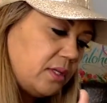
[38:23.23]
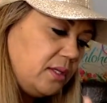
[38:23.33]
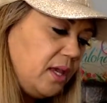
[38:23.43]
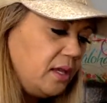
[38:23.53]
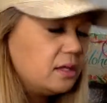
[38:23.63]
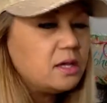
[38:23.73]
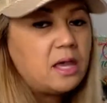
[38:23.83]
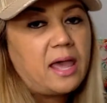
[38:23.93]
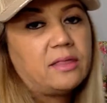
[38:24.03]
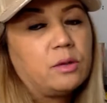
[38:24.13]
Okay?
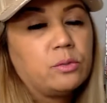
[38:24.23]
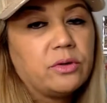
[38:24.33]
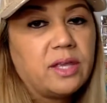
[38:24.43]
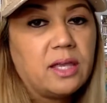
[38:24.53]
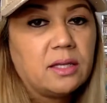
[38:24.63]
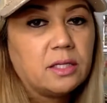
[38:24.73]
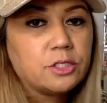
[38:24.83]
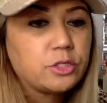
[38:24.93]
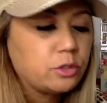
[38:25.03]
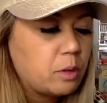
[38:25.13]
And then we'll get
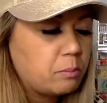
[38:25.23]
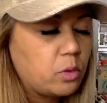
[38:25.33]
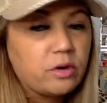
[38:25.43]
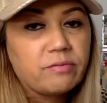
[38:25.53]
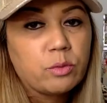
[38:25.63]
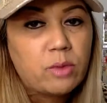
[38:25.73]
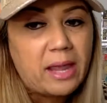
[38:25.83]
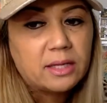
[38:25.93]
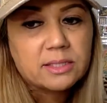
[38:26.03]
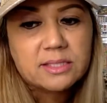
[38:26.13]
into more of the
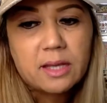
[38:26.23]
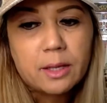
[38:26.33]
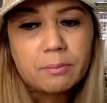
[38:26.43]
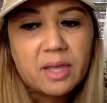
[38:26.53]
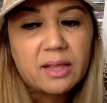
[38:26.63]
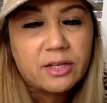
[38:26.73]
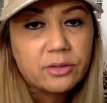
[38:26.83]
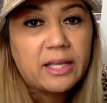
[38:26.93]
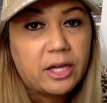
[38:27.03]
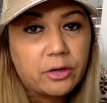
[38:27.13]
ranks a
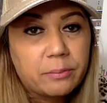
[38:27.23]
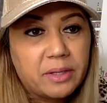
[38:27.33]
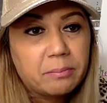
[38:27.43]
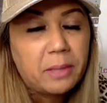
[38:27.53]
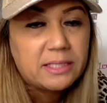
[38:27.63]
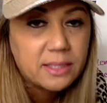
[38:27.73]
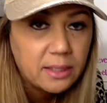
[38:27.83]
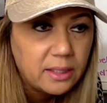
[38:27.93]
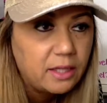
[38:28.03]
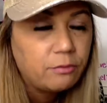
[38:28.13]
little later. But
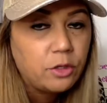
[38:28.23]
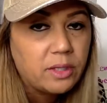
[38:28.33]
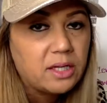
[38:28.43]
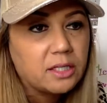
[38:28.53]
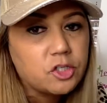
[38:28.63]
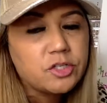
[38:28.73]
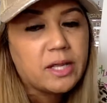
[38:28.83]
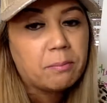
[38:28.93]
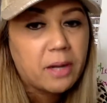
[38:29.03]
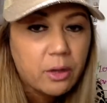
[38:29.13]
basically, if you can
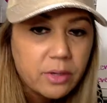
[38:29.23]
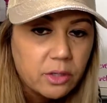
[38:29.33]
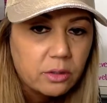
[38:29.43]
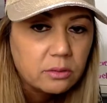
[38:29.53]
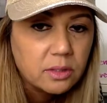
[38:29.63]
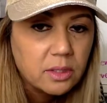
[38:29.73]
understand Peridot,